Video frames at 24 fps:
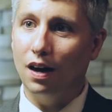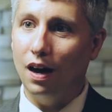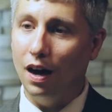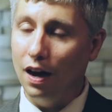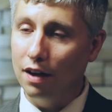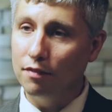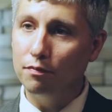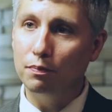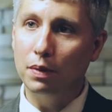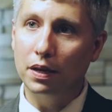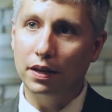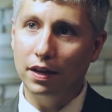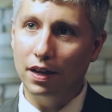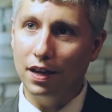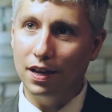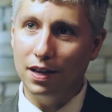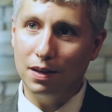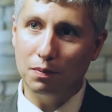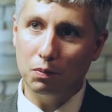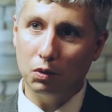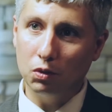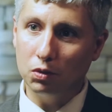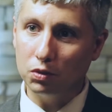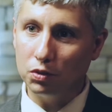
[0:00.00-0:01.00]
I've been
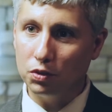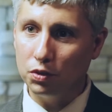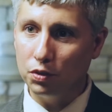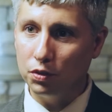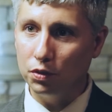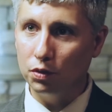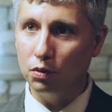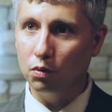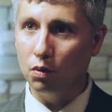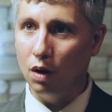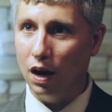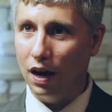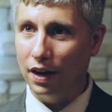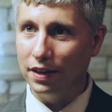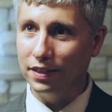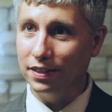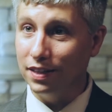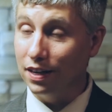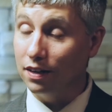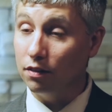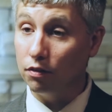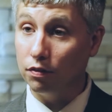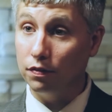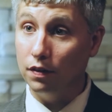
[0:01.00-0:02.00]
able to
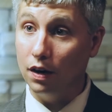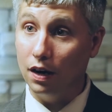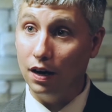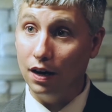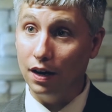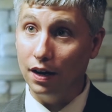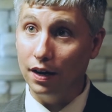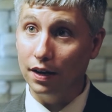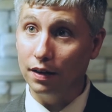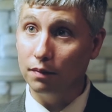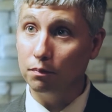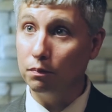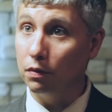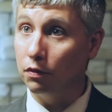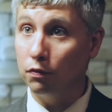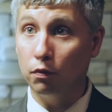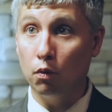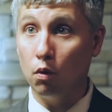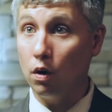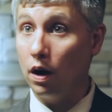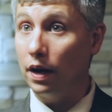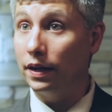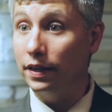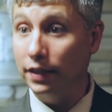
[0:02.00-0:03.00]
identify
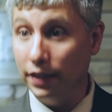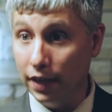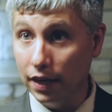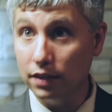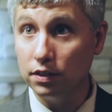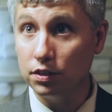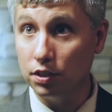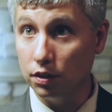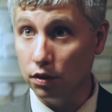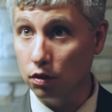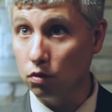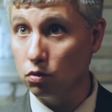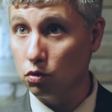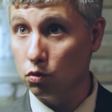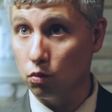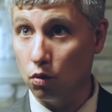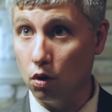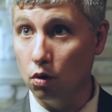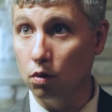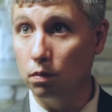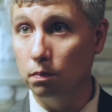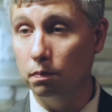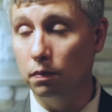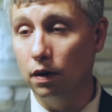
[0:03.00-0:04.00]
before I get to those
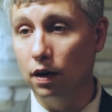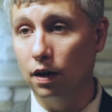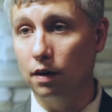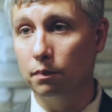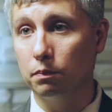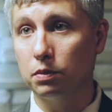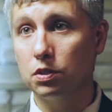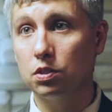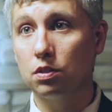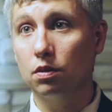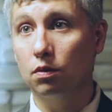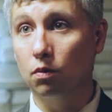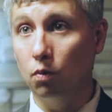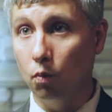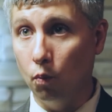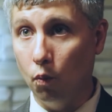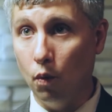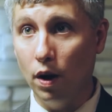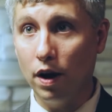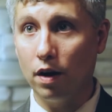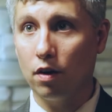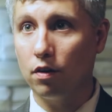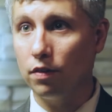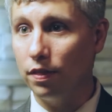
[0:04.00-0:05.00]
road bumps
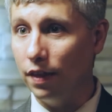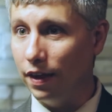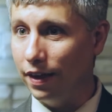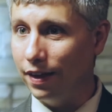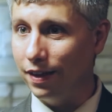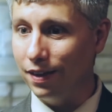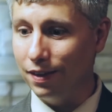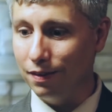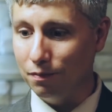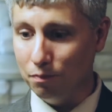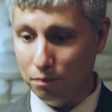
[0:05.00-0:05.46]
where they